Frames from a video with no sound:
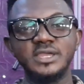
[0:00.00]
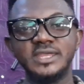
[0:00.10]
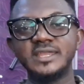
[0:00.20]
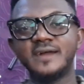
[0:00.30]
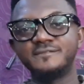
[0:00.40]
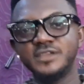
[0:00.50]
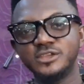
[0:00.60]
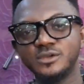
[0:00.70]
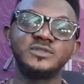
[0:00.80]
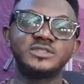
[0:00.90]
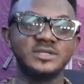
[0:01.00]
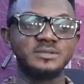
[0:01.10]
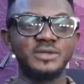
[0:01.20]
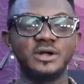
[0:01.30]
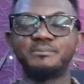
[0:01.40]
In that video, we
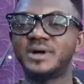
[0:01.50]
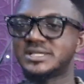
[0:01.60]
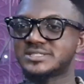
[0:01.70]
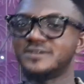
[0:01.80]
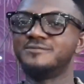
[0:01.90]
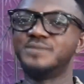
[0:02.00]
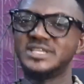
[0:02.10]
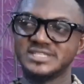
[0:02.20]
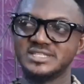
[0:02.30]
talked about parts of bass